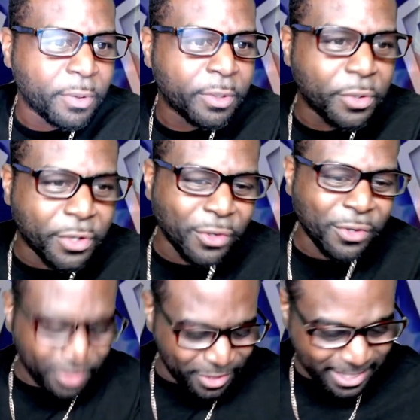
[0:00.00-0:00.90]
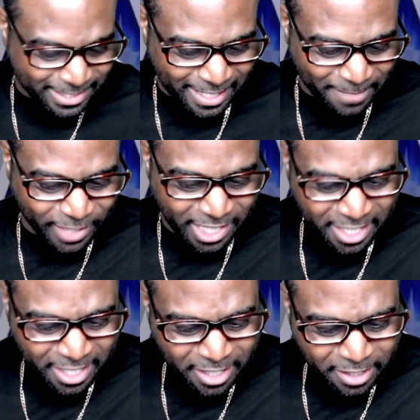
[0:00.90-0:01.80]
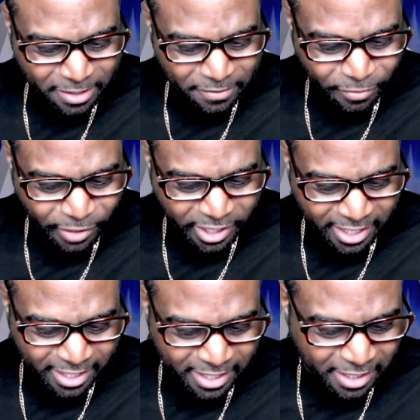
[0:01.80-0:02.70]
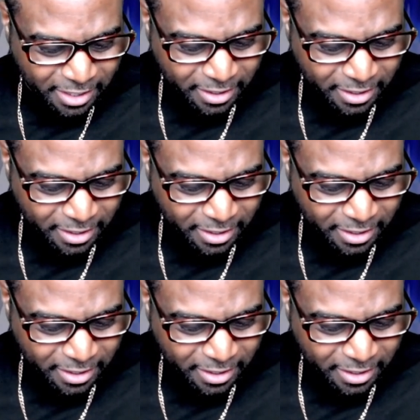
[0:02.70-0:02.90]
Google? Type in free